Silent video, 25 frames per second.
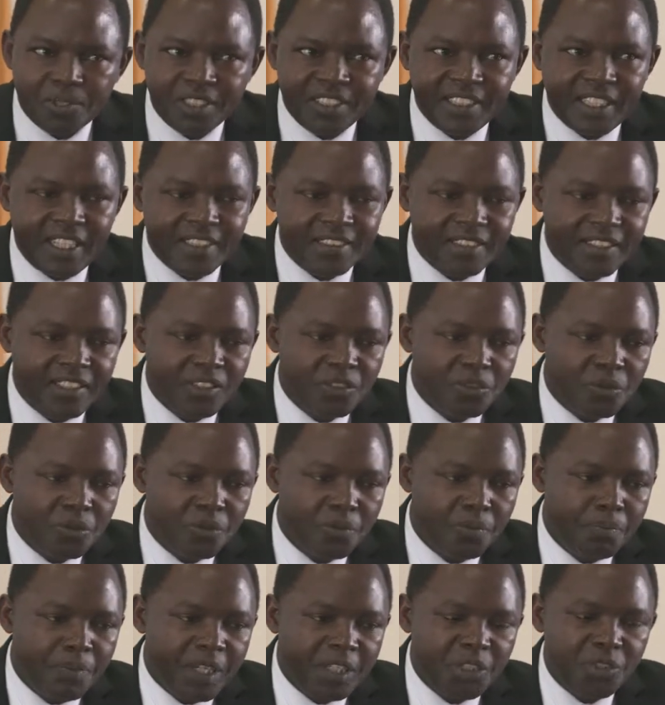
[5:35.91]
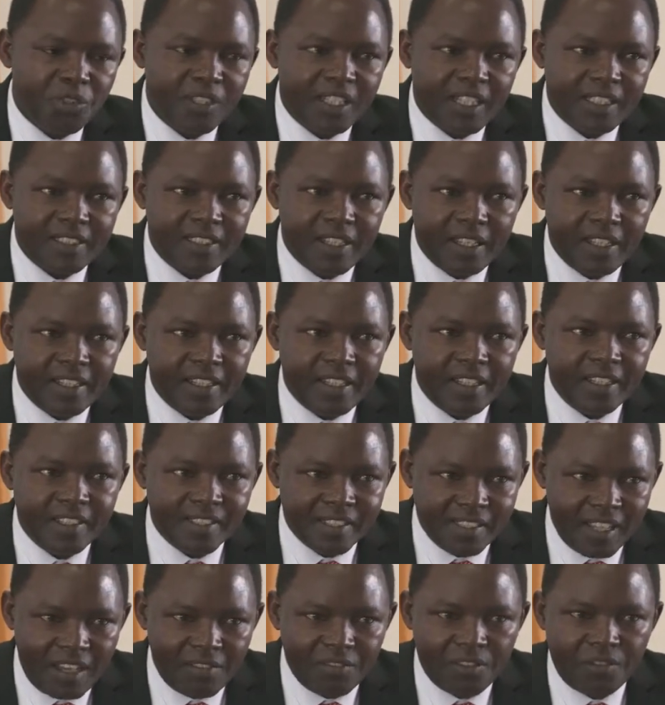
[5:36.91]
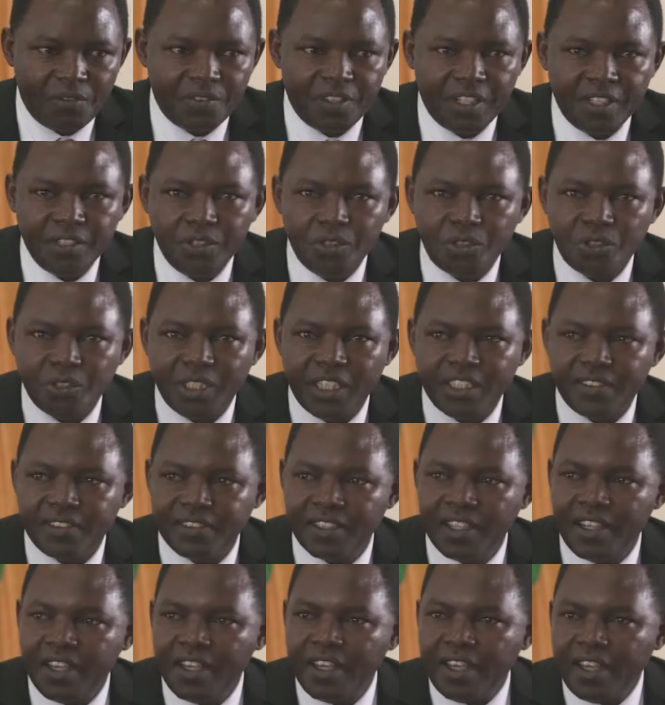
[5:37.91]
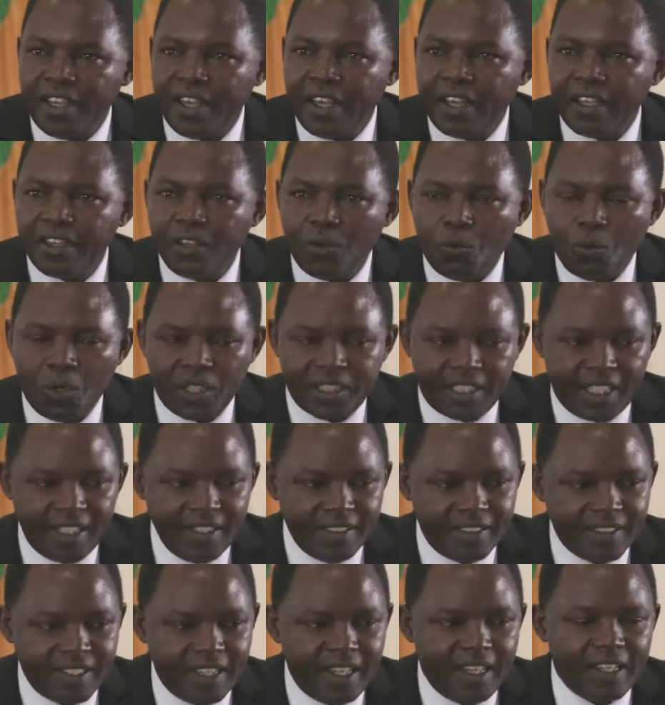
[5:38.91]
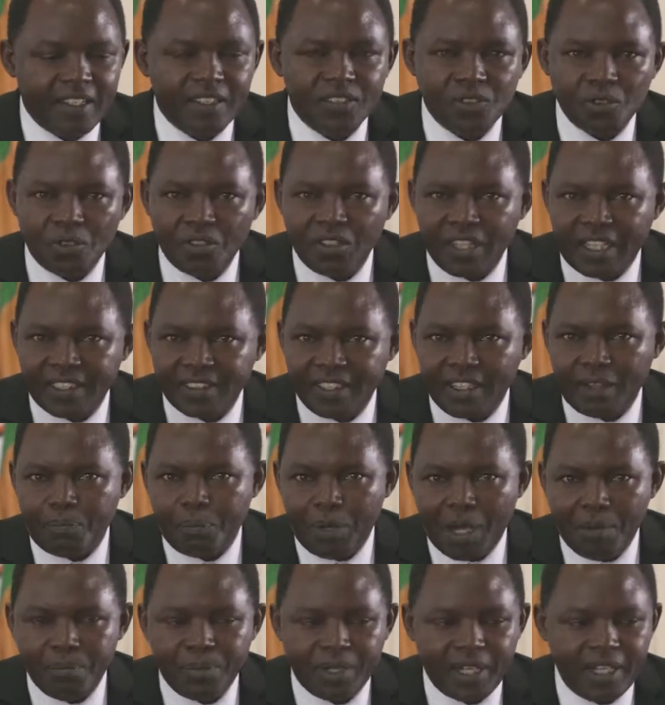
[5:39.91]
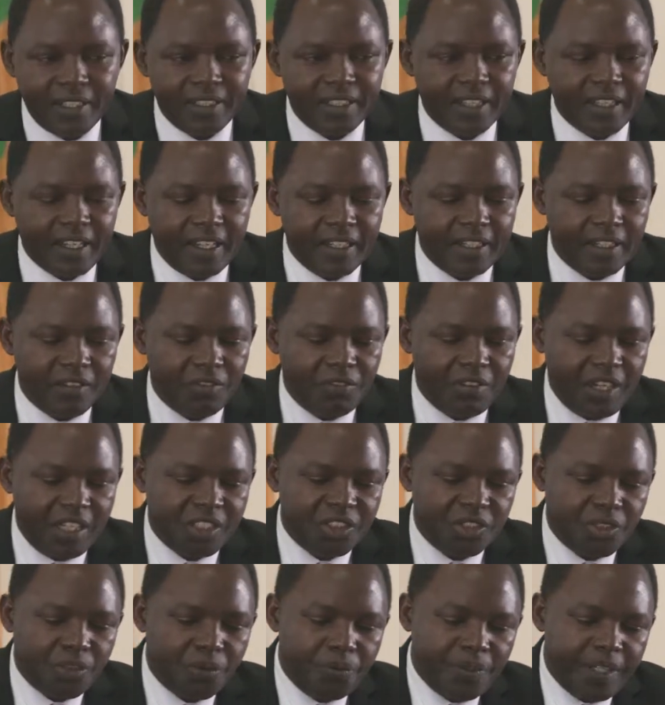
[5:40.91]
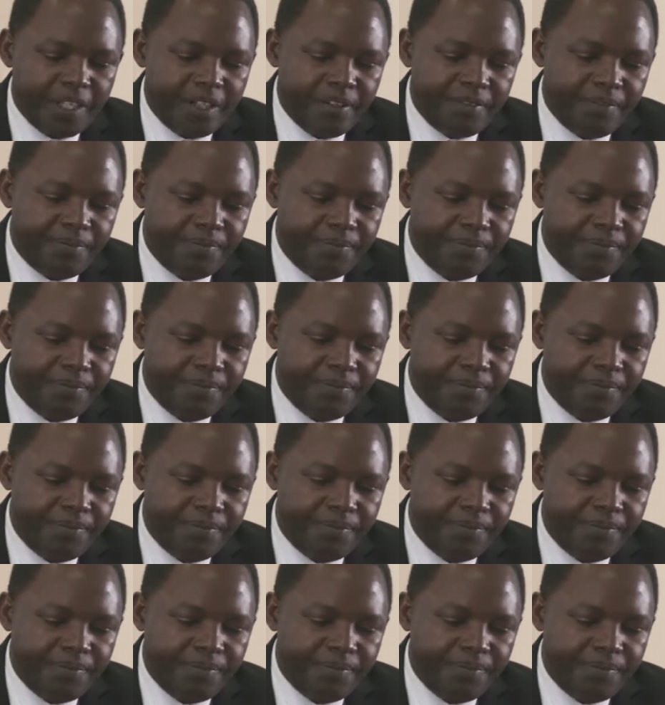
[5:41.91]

They just need to make sure that the reserve of the nutrients, the water is there, so that the pump can function well.